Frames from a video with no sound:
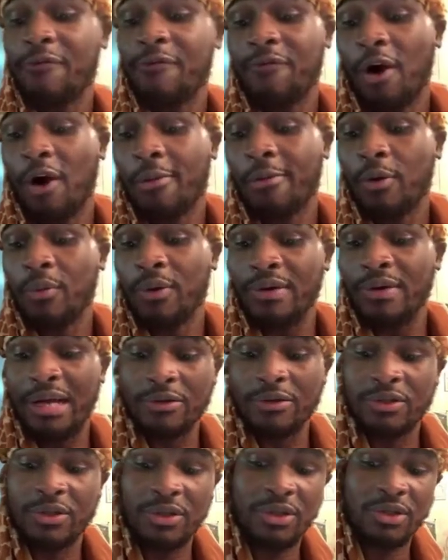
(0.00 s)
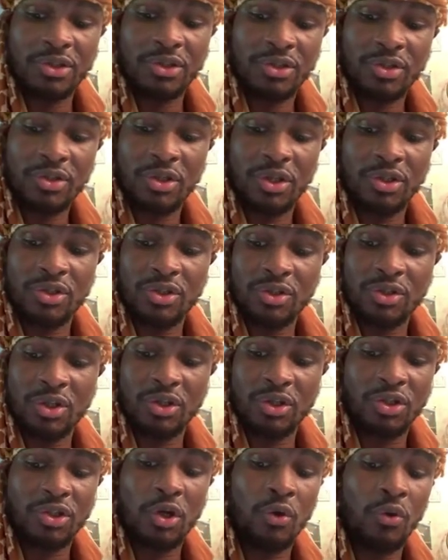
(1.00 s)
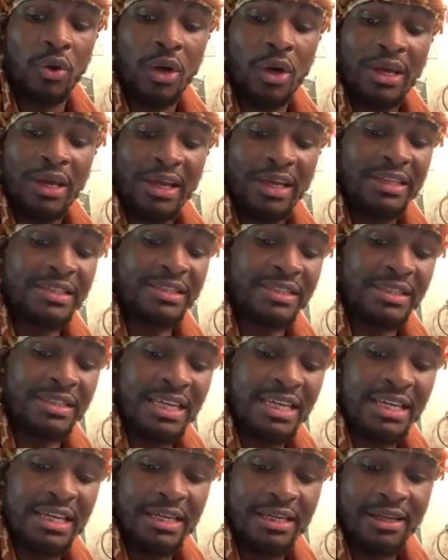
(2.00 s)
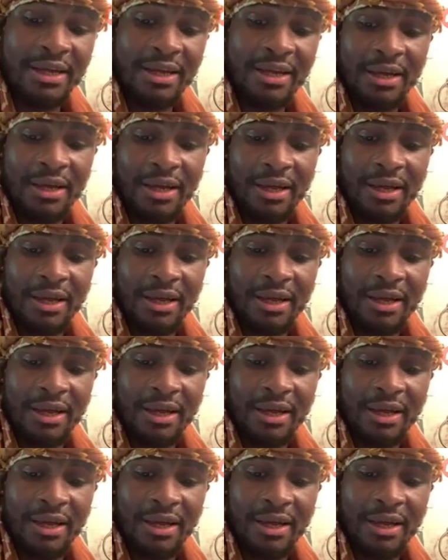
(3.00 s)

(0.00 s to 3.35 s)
a farmer went out to sow his seed.